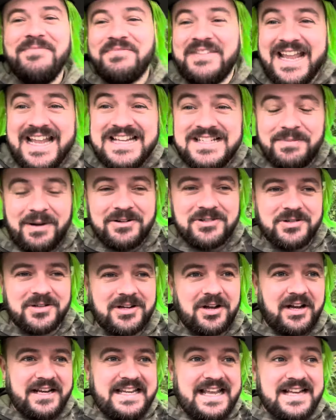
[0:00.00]
He spoke to a
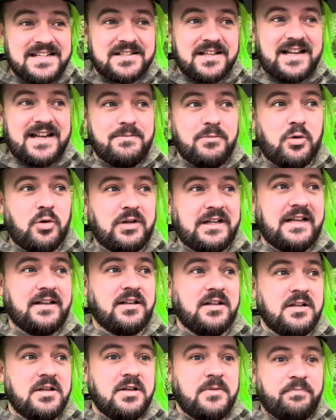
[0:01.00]
guy yesterday
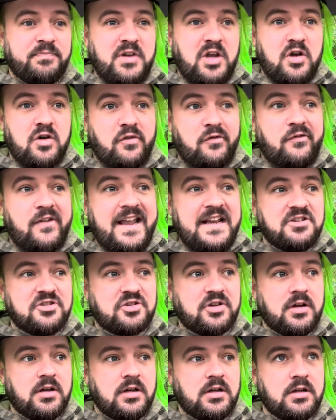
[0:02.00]
morning who
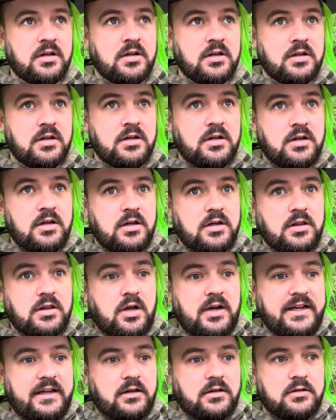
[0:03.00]
fished
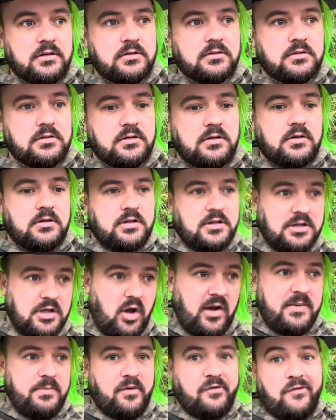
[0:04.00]
like the
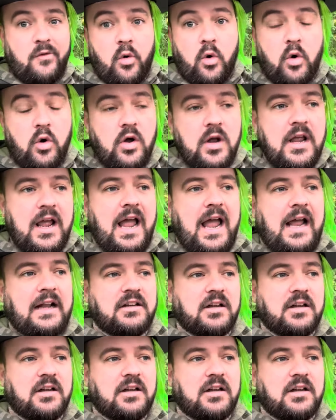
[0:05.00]
night before and